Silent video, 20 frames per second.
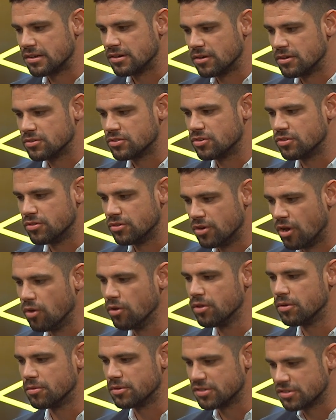And don't you know,
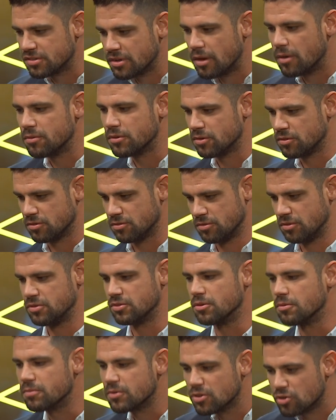it's
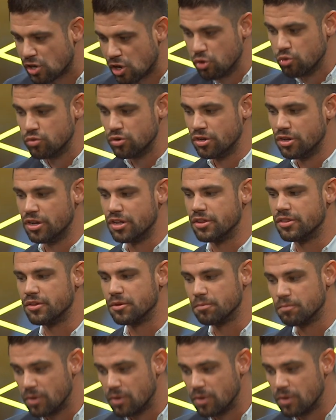the gluten and the,